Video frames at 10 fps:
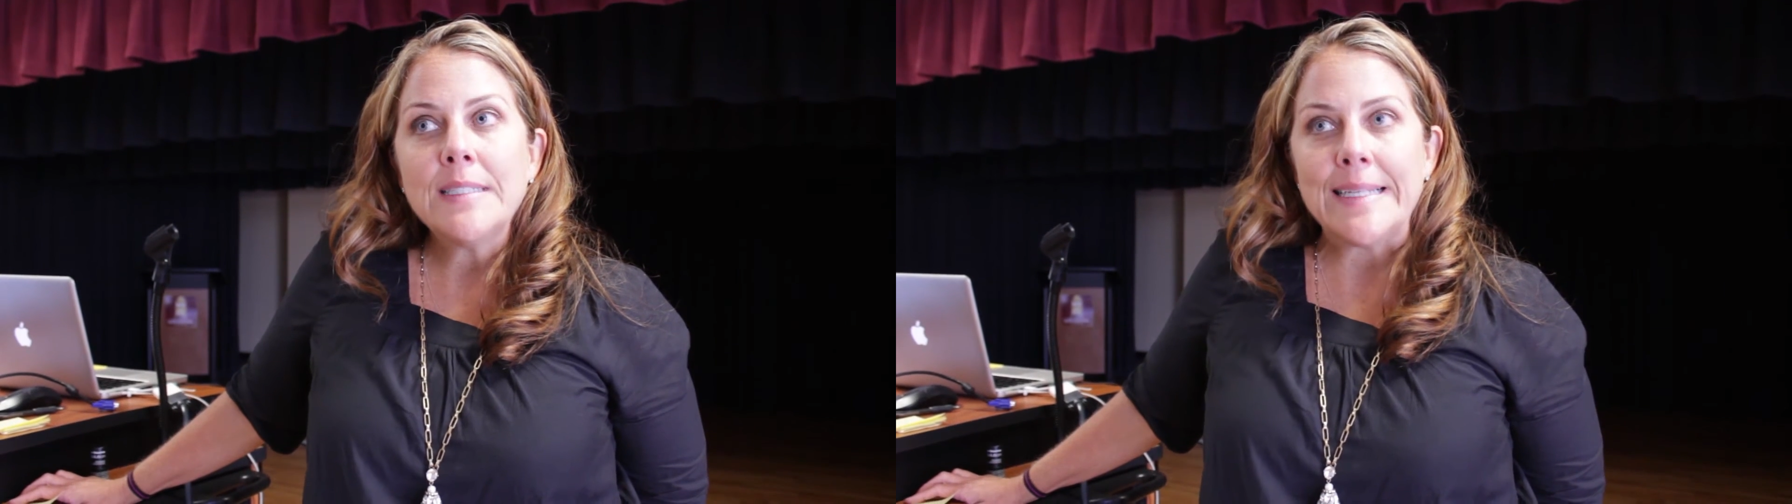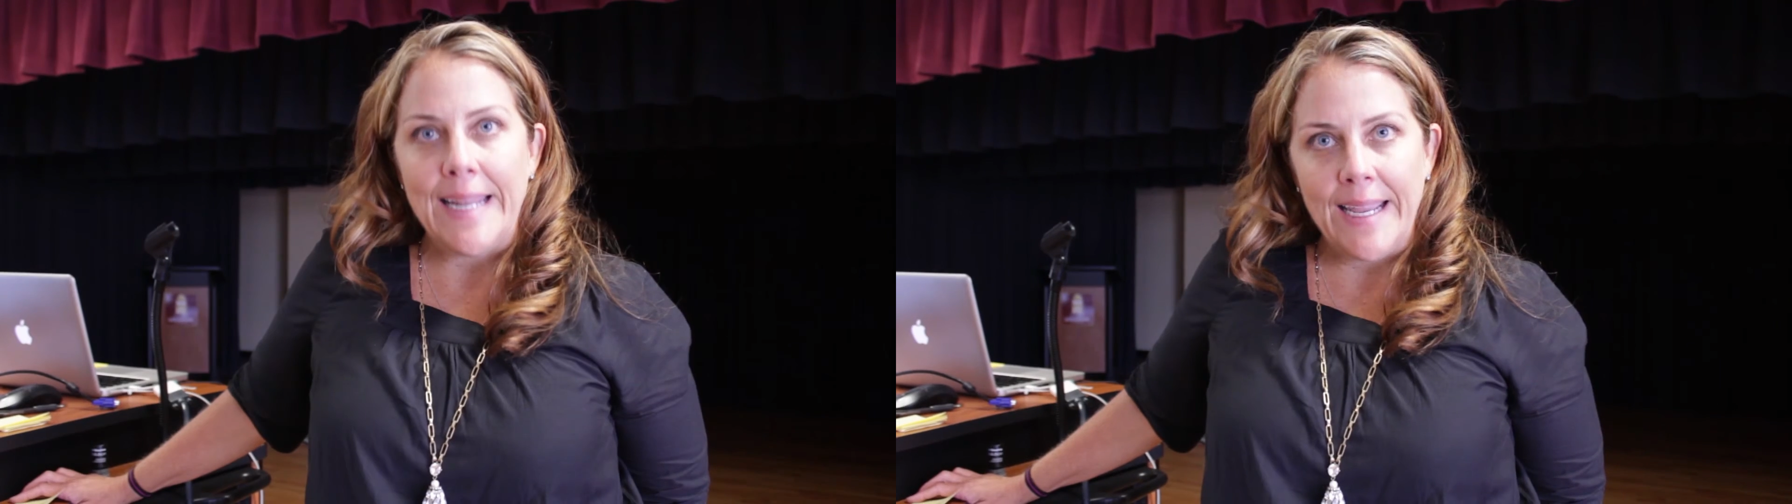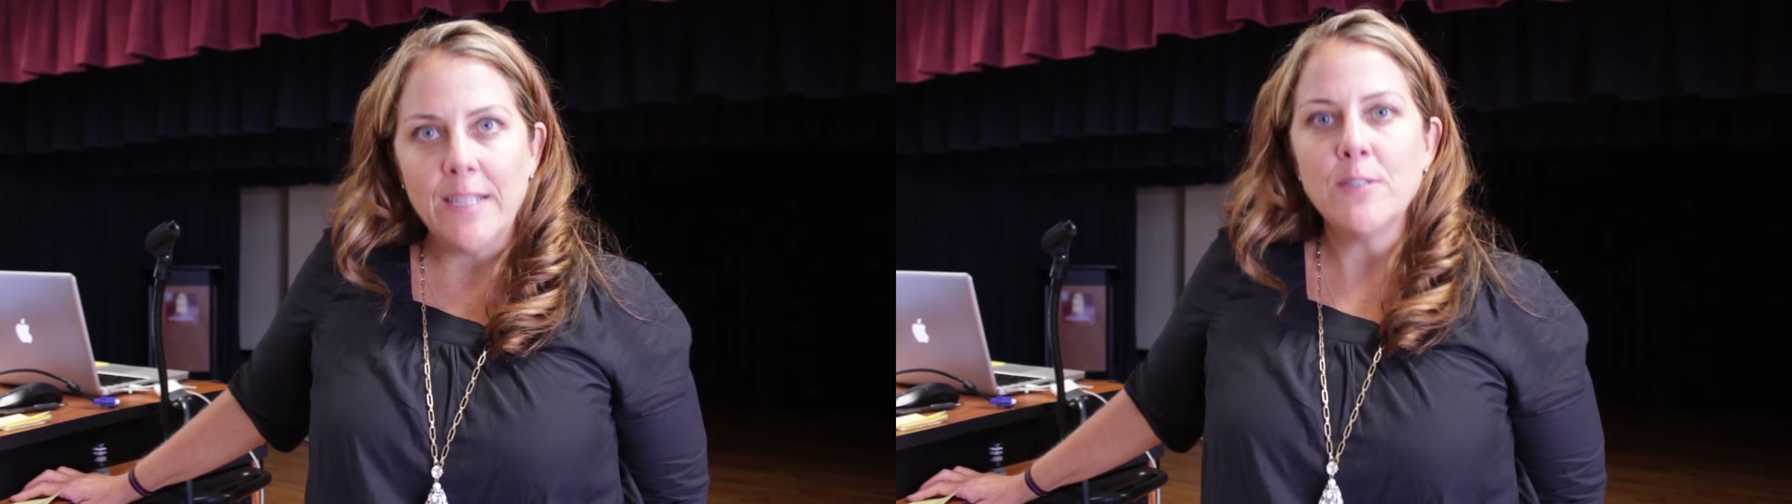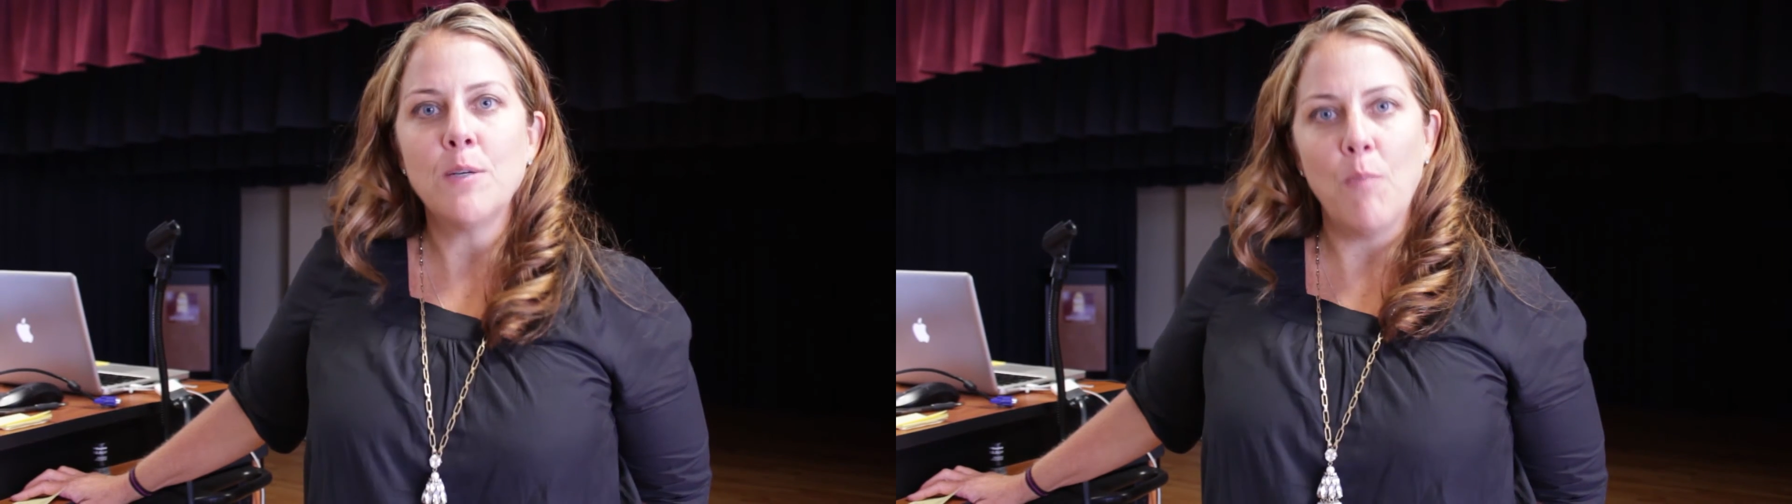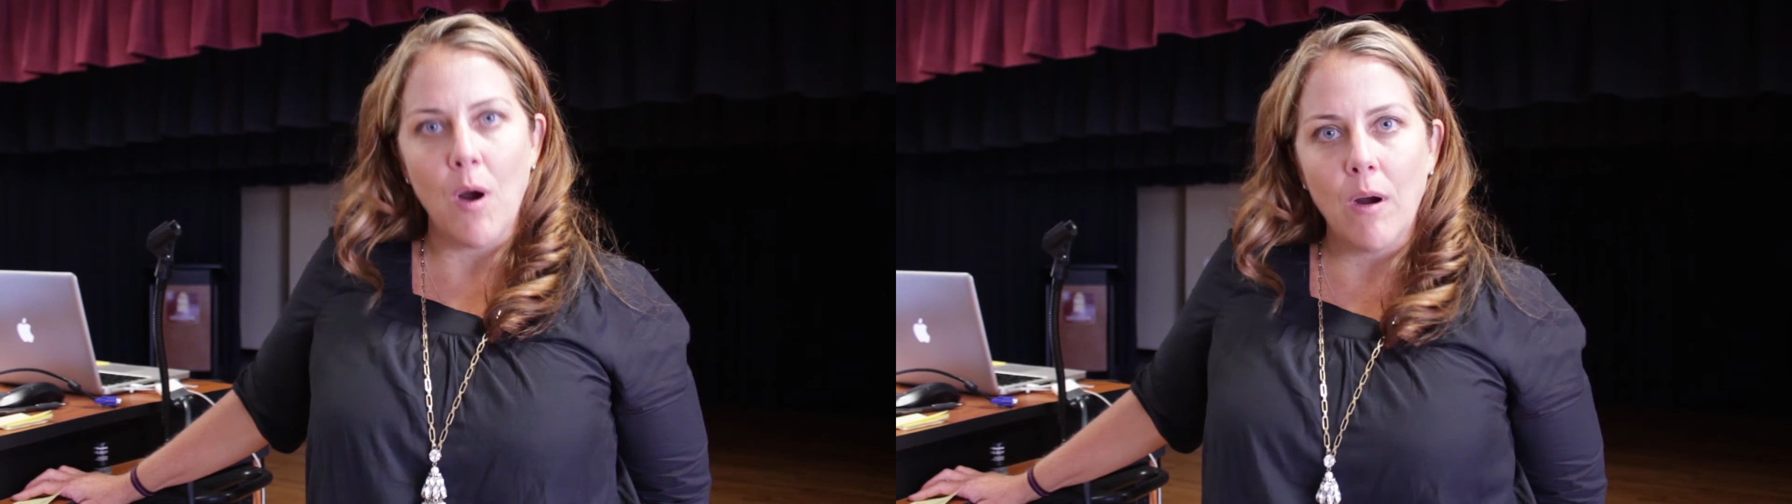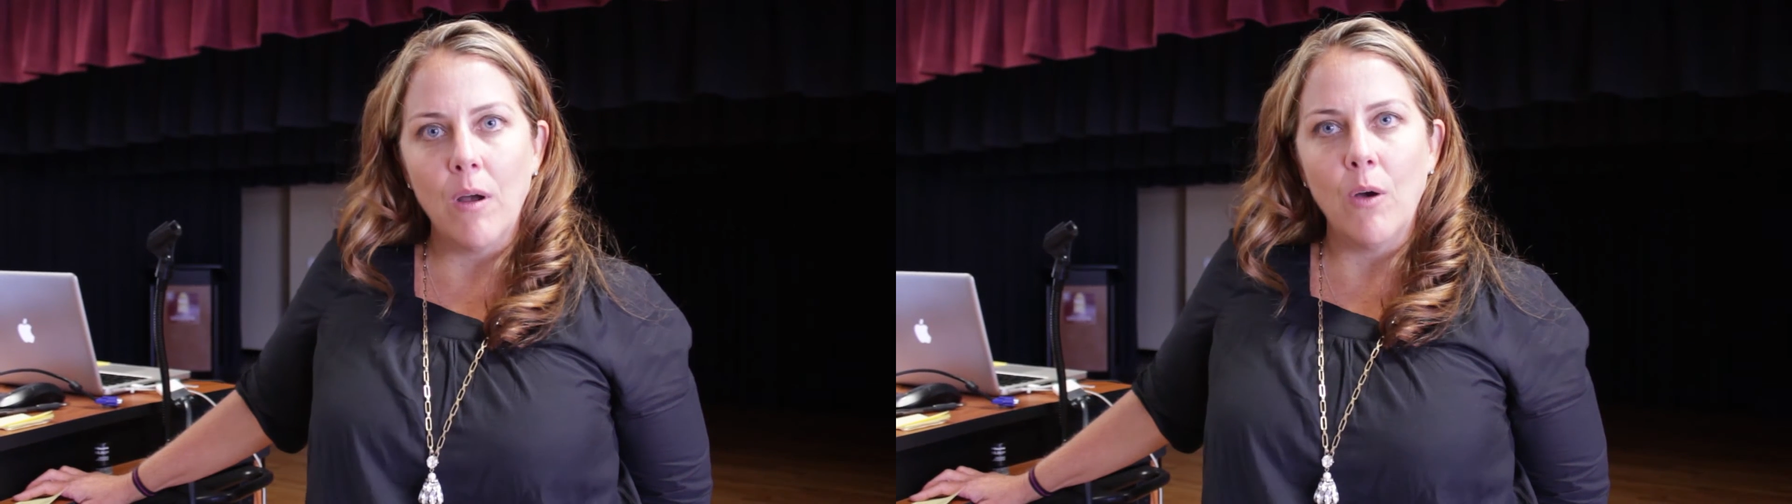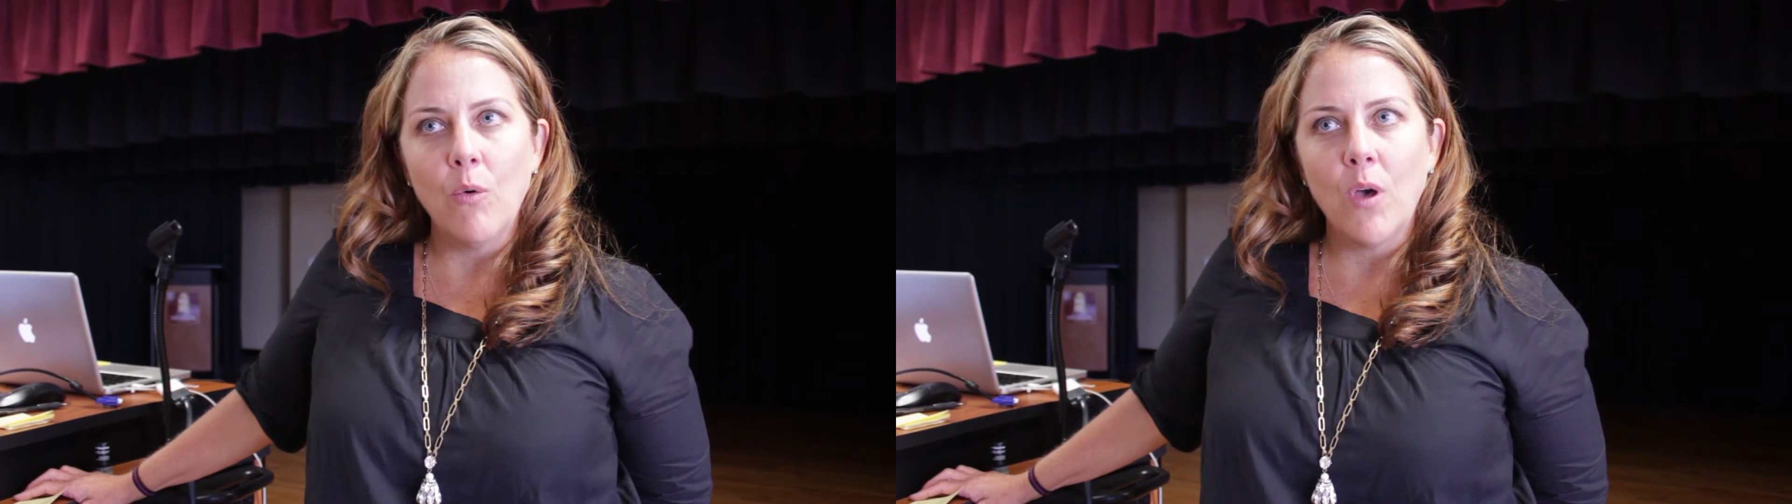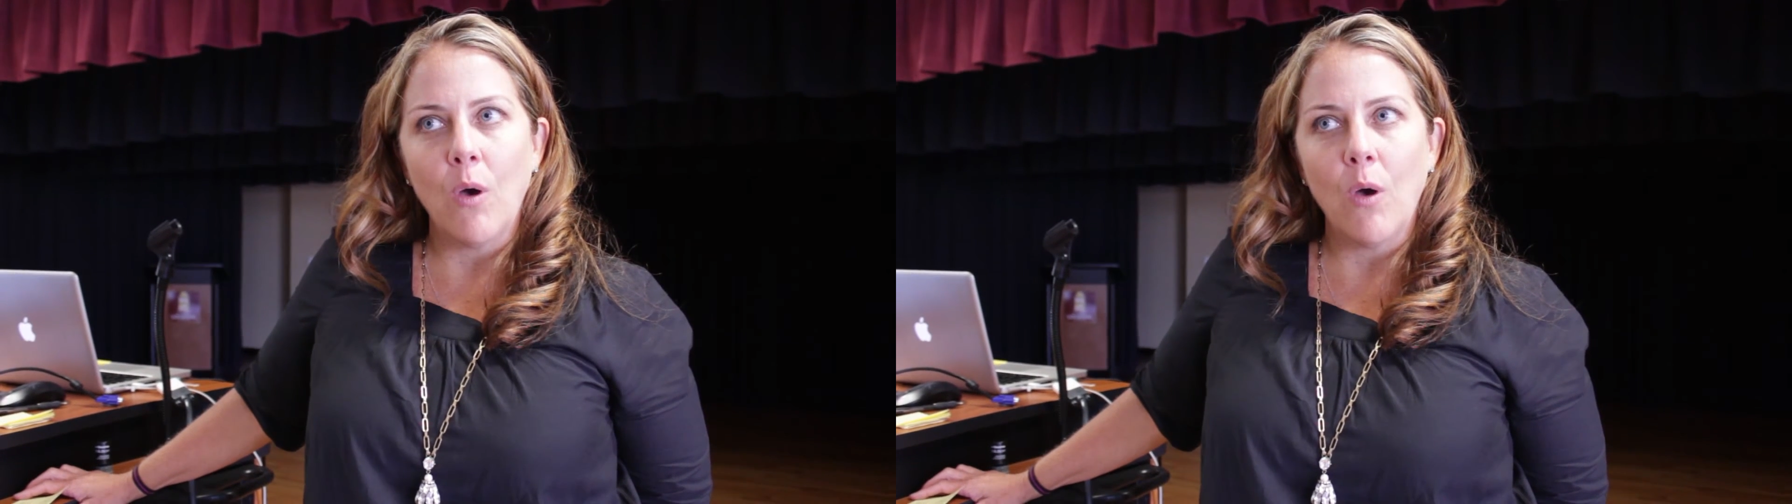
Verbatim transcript: today and tomorrow